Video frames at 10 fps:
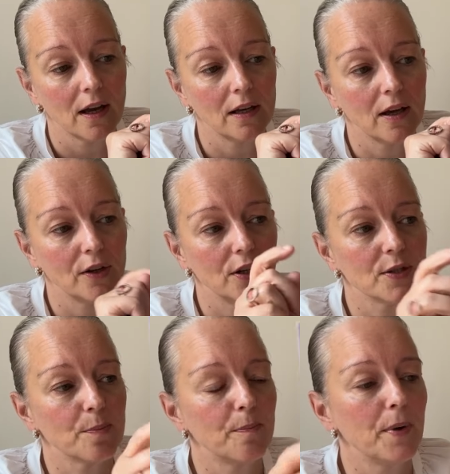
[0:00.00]

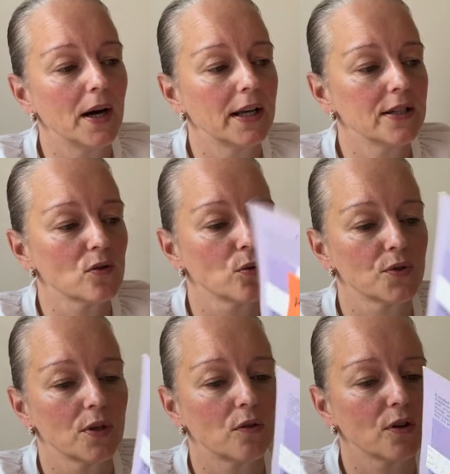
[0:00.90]
learners, but it's
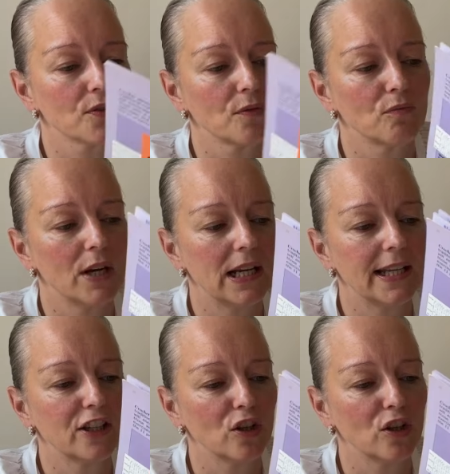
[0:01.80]
also got some really